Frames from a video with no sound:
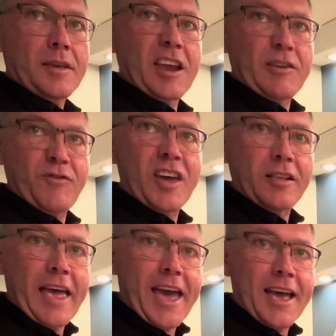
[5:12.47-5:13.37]
Can you feel
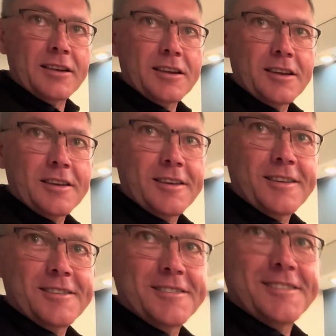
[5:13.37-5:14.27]
that?
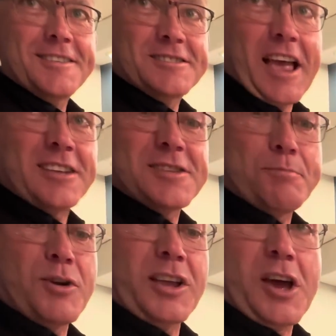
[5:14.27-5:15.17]
Got some
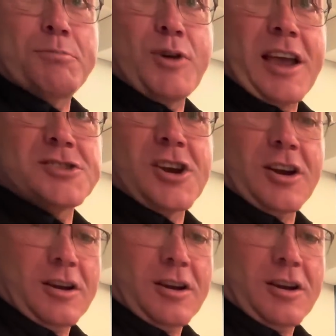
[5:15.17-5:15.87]
pretty good pressure.